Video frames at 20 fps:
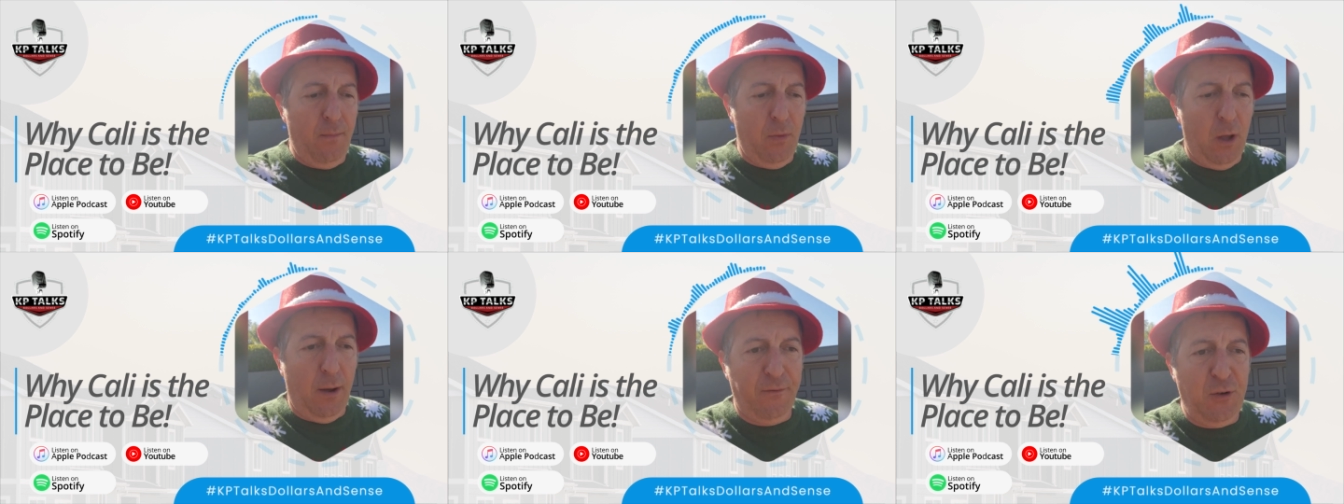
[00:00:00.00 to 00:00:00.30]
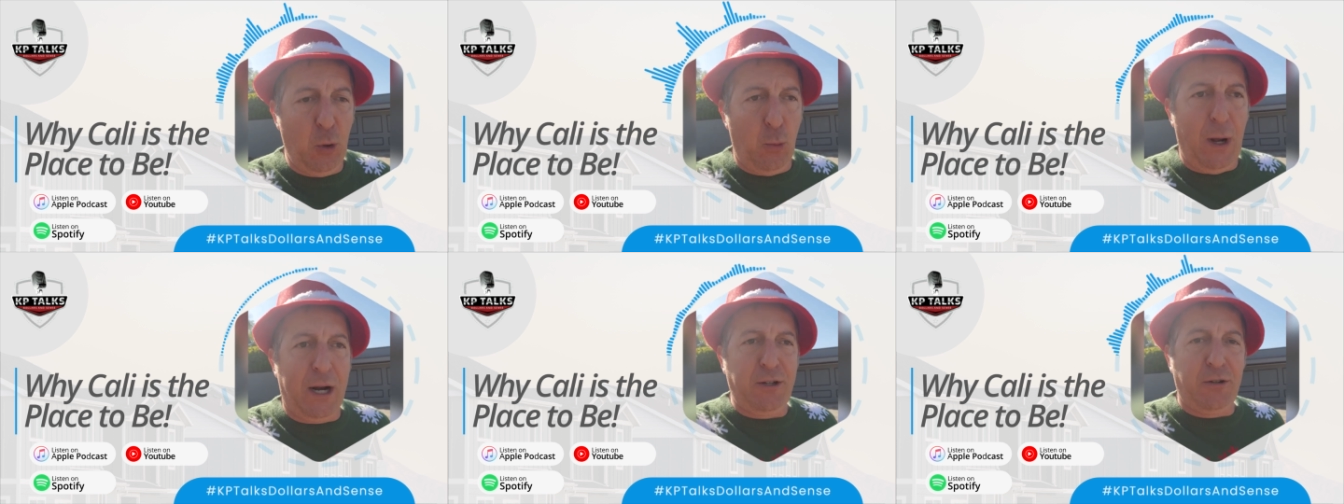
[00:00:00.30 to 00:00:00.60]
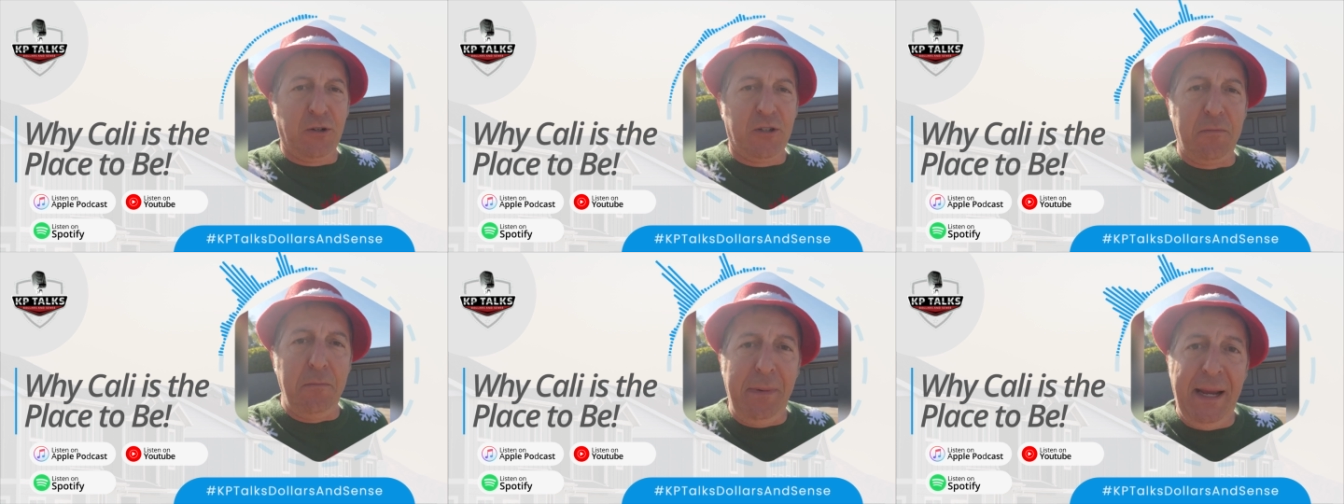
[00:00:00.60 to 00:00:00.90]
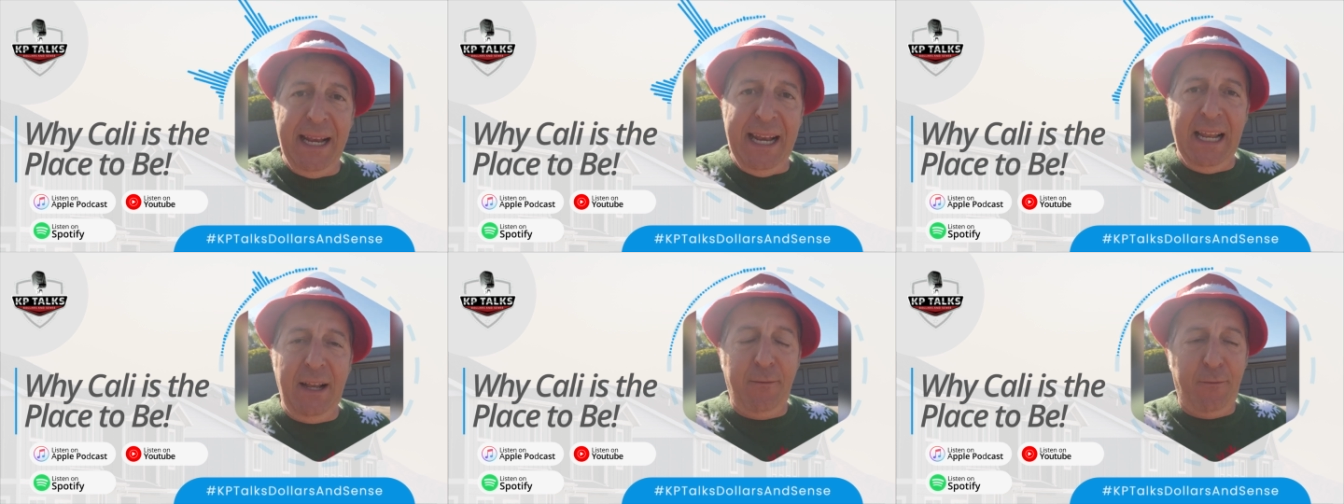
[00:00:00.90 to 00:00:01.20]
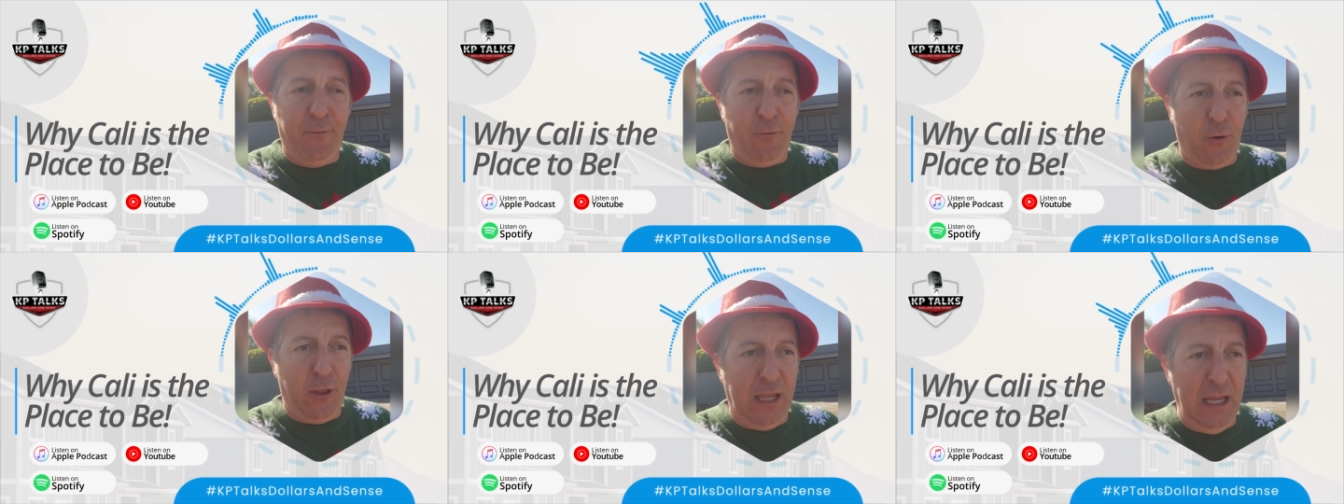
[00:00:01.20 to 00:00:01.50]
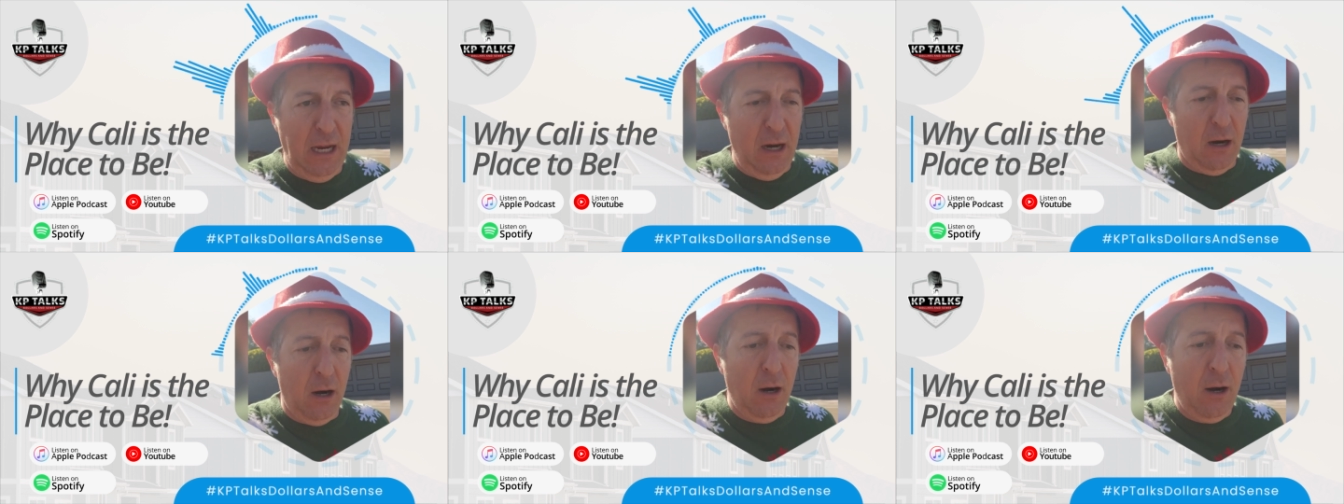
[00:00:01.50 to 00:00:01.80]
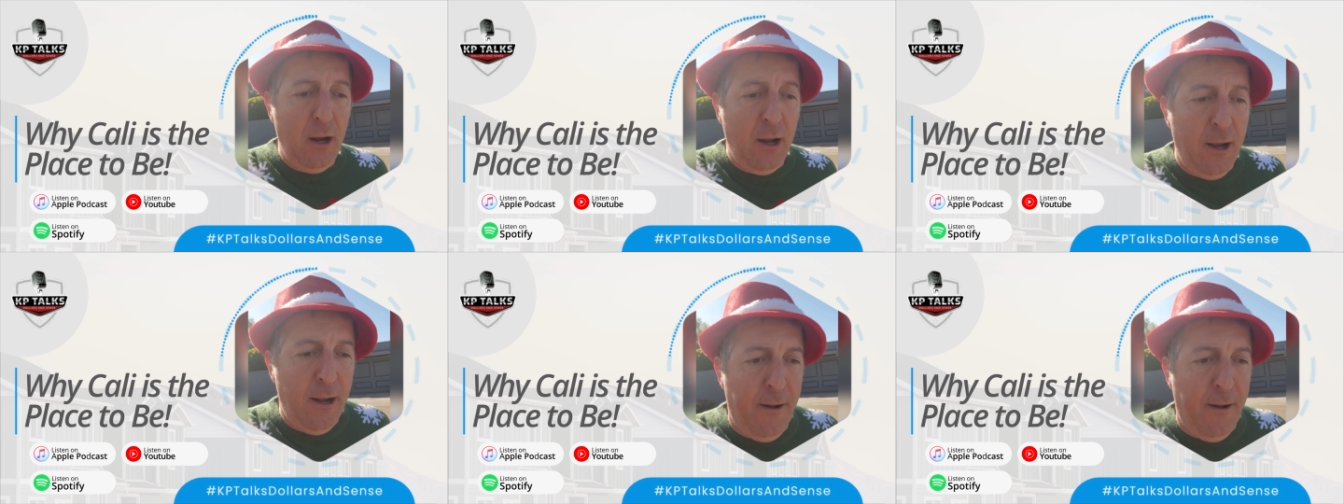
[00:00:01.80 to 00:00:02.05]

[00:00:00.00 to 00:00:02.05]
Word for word: of directors meeting for the year.